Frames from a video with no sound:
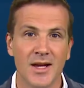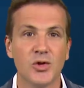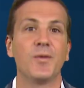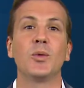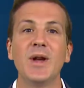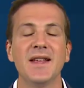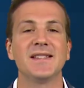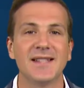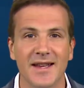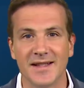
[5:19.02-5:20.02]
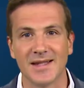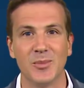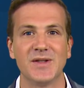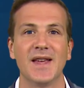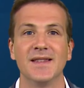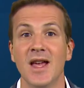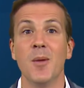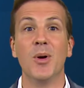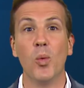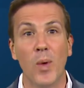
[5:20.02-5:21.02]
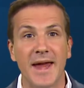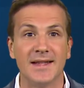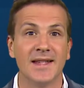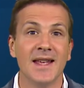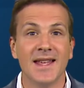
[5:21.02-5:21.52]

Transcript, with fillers: So if you're reading a study and someone says, but wait,